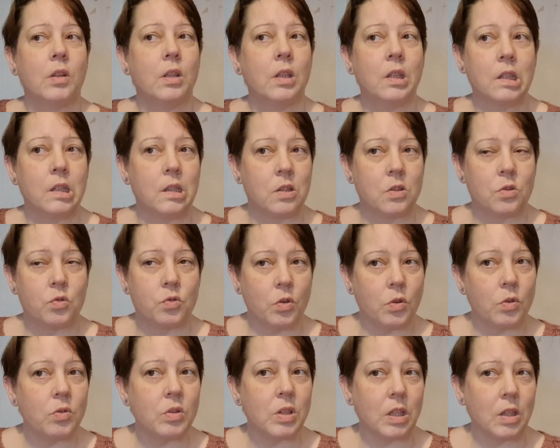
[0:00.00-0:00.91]
The
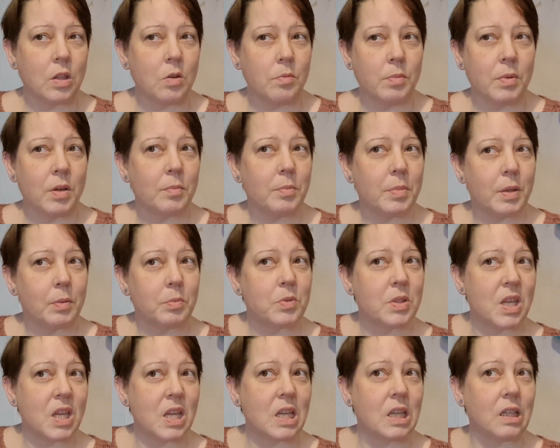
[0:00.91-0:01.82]
droning you might be able to
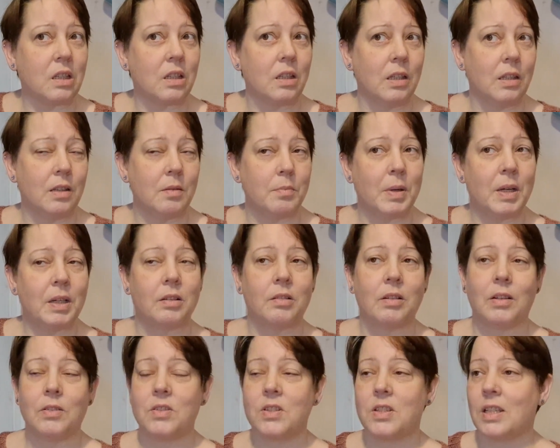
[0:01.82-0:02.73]
hear in the
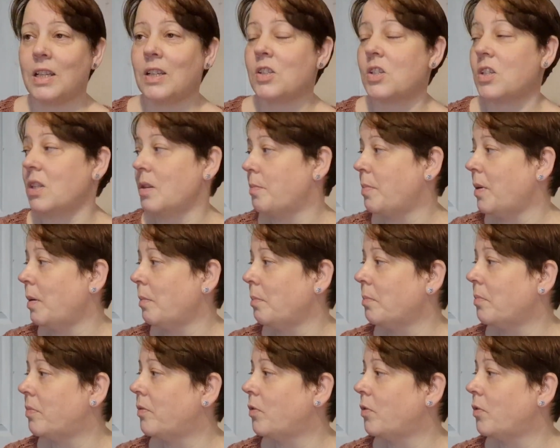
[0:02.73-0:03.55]
background is actually the pump